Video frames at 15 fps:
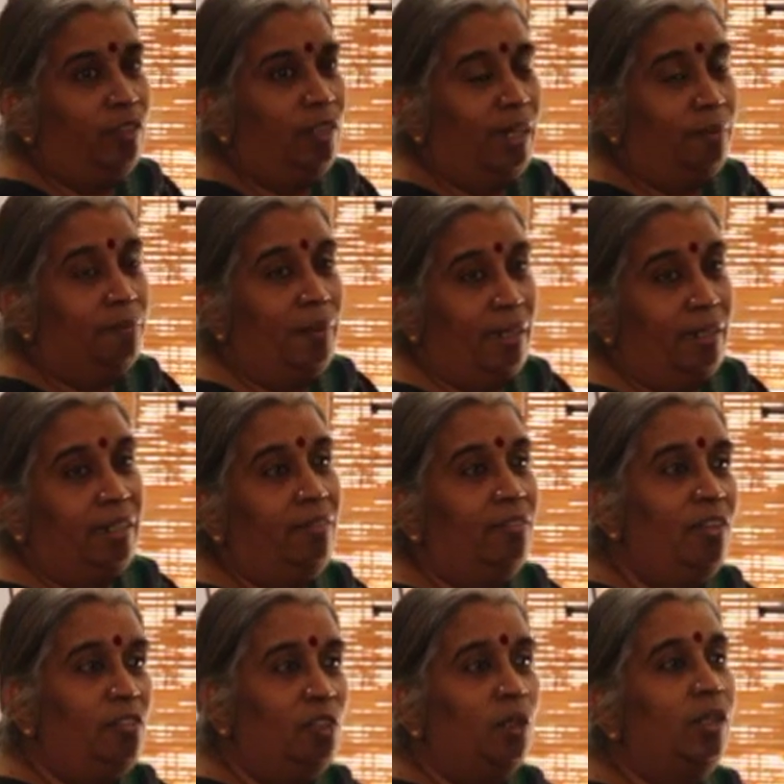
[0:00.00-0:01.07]
for that matter,
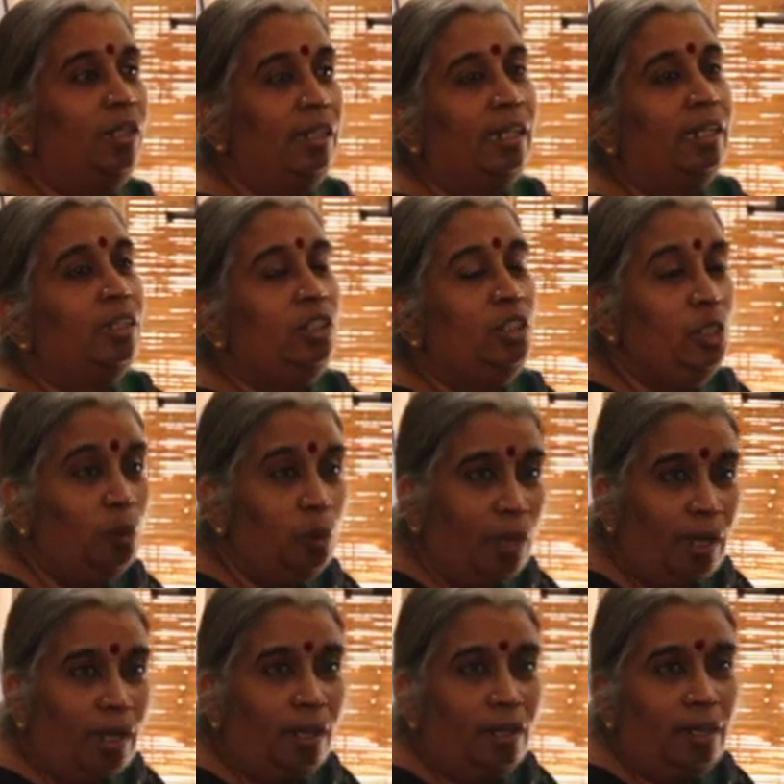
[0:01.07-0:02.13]
even if you look at the new
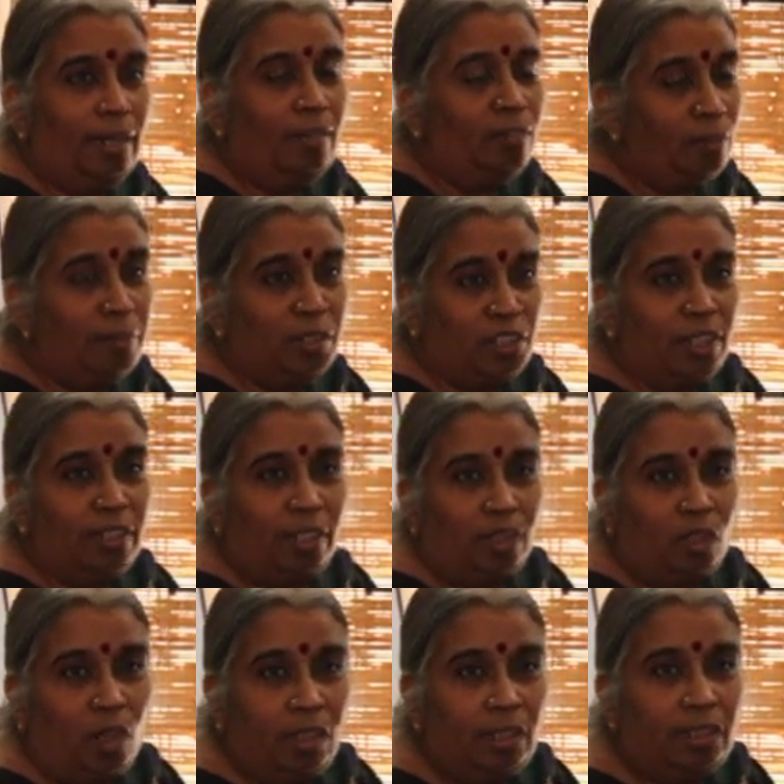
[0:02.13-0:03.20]
information
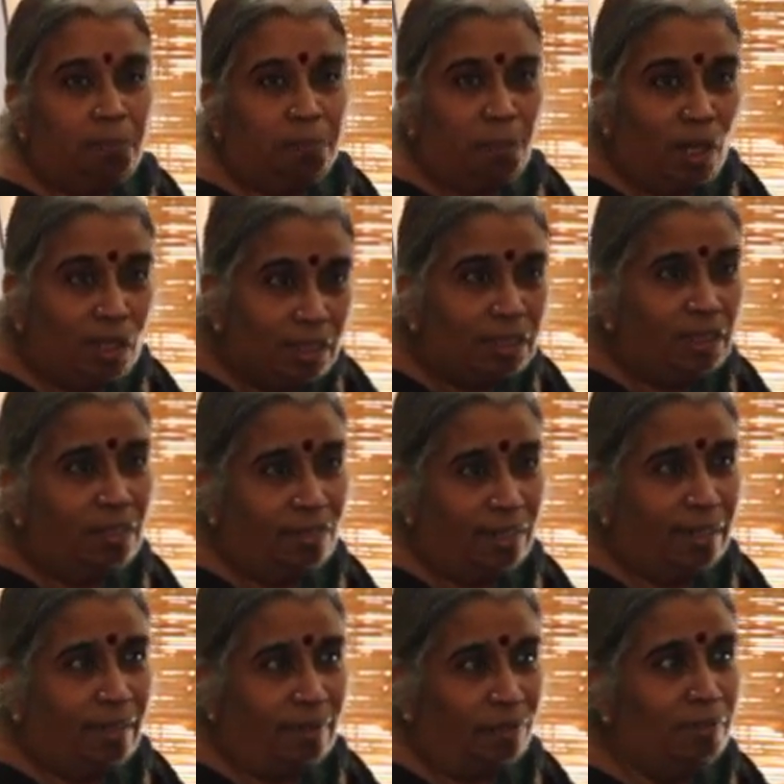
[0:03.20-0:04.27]
technology policy of the
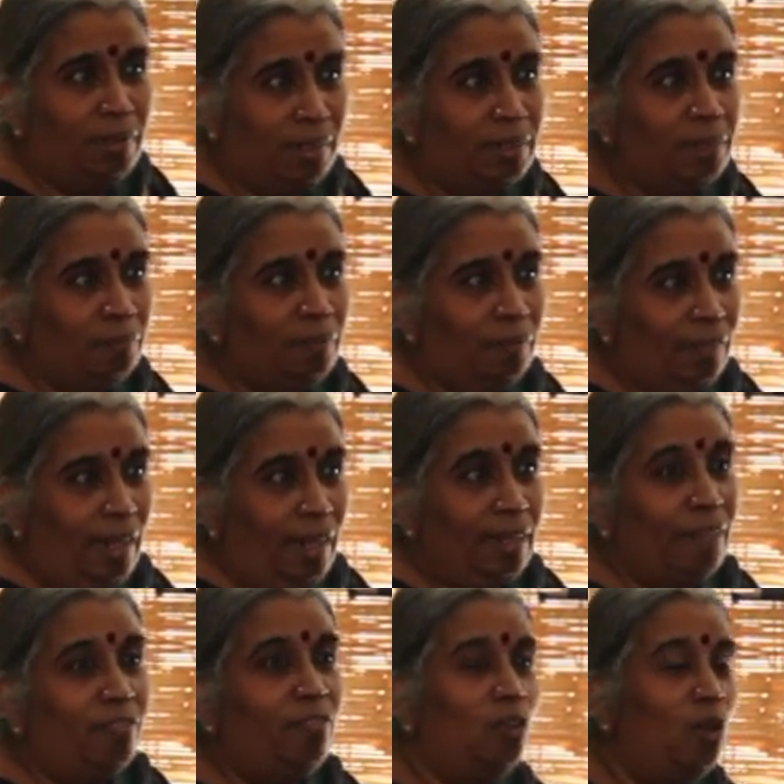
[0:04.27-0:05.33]

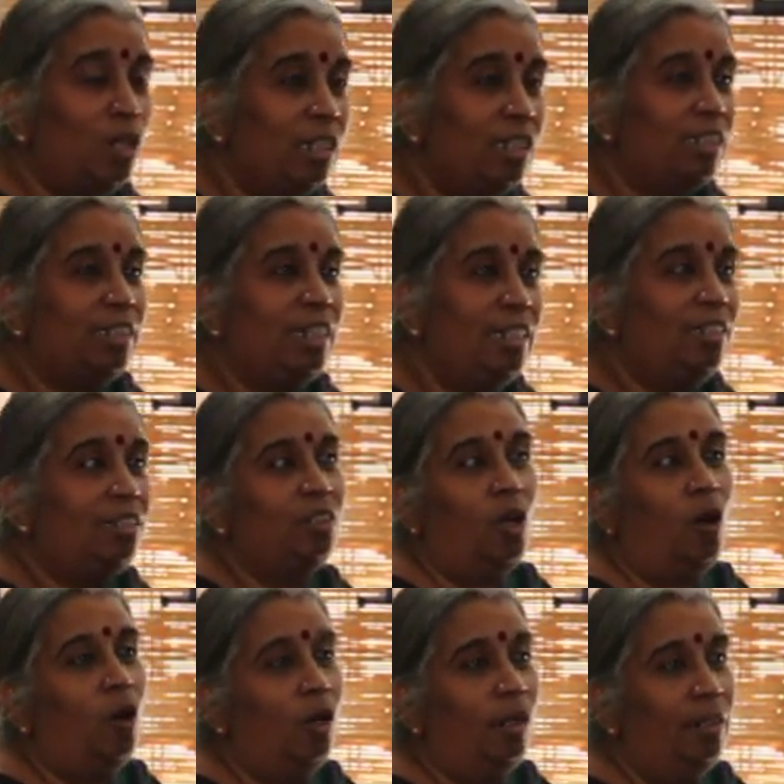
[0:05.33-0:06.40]
government, the focus is
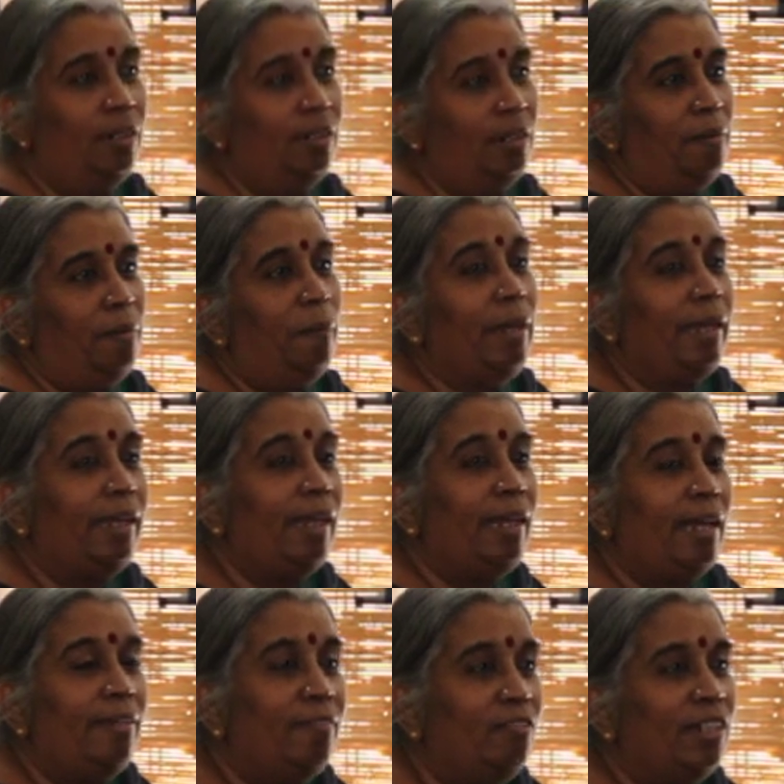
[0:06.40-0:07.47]
on
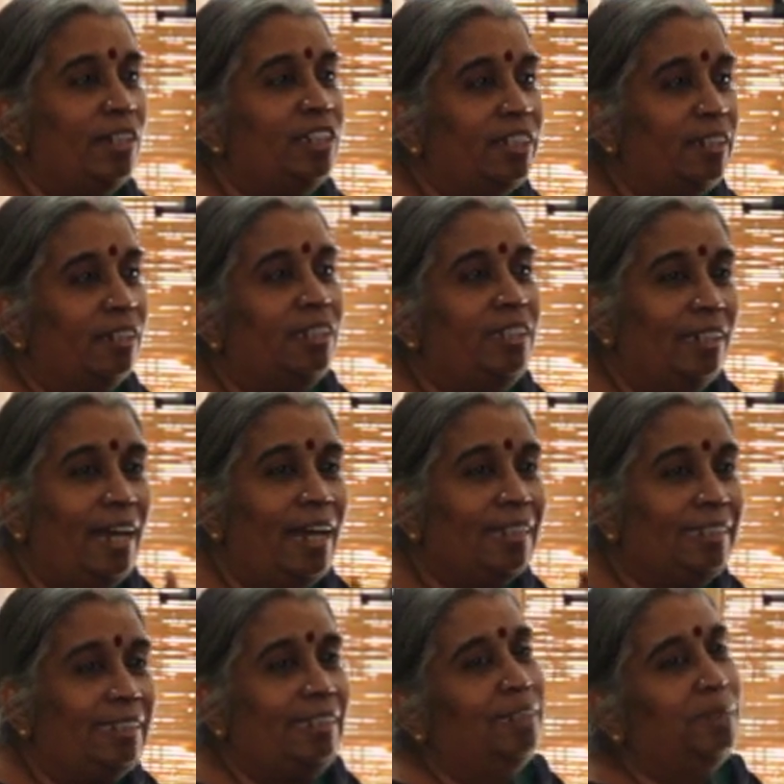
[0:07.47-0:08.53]
making infrastructure
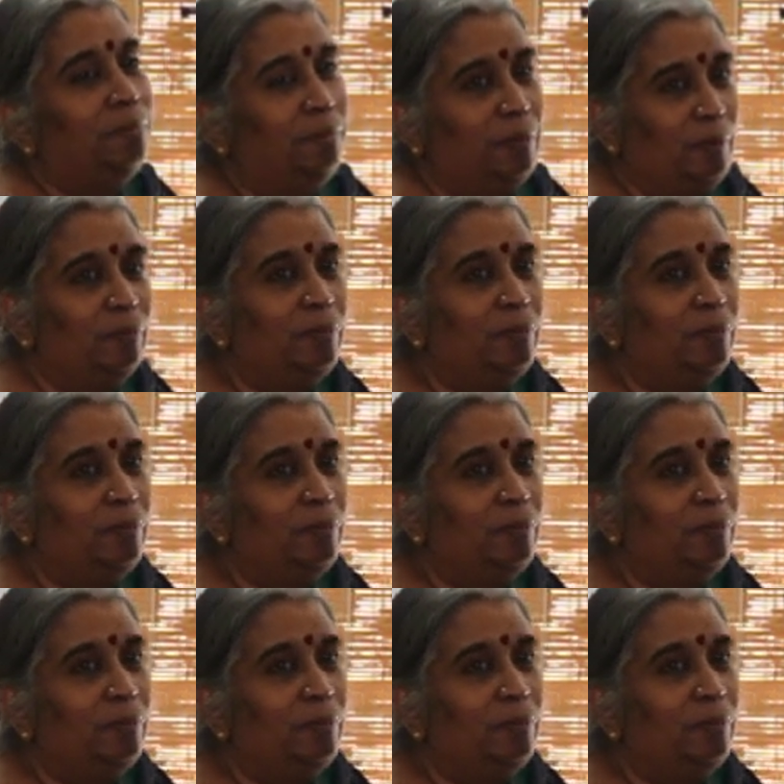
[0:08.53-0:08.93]
accessible,